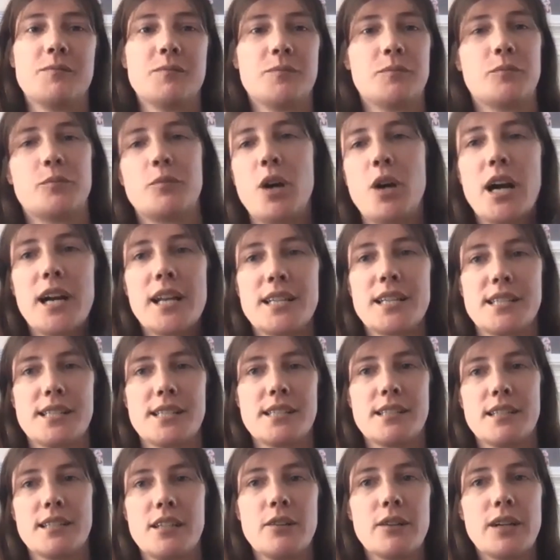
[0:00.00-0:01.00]
brought
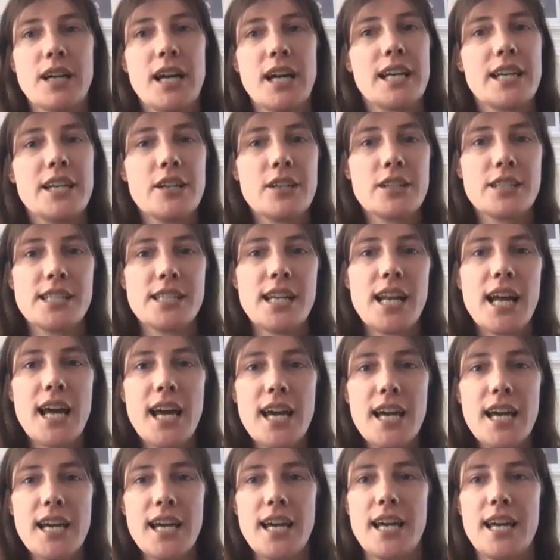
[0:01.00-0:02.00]
us, kind of here
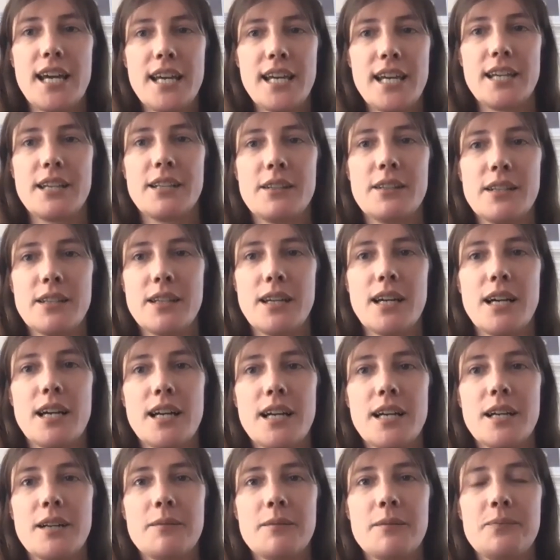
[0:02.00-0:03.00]
today, and
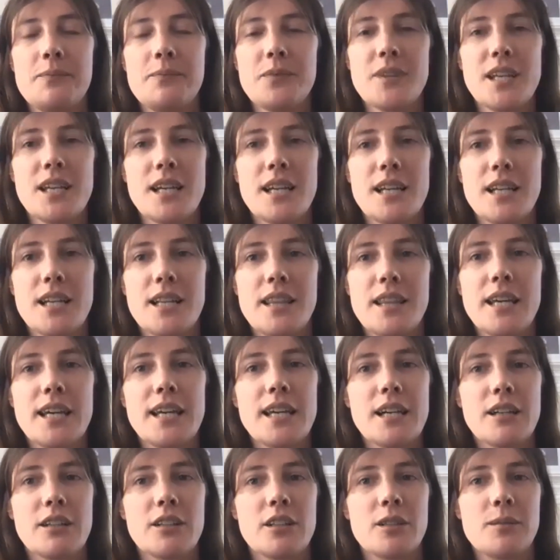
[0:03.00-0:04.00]

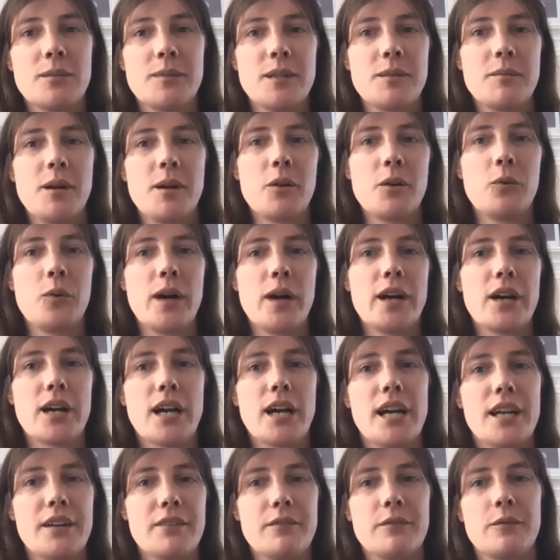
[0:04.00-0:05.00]
thinking a little bit about where
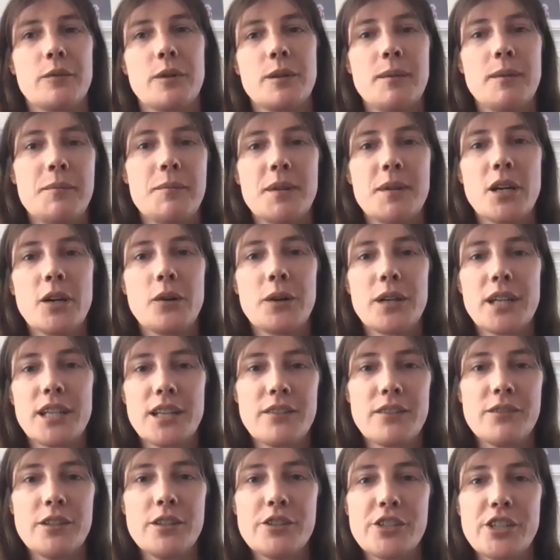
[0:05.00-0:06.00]
kind of we might be going in the
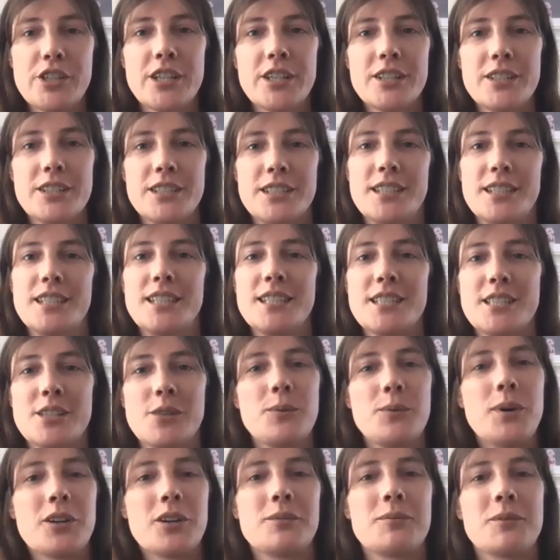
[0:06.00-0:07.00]
future. So
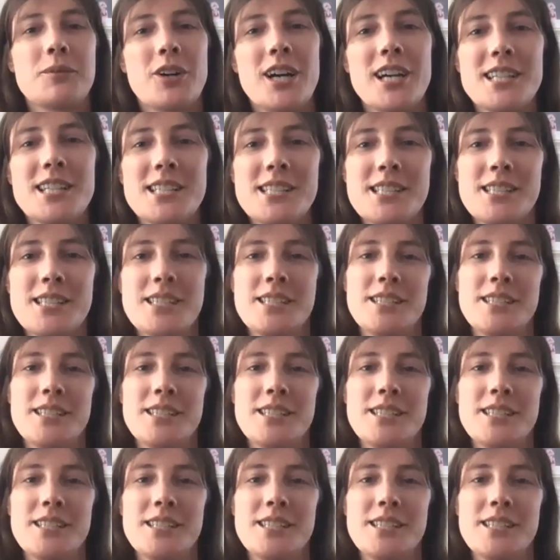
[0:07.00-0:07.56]
welcome, Chris.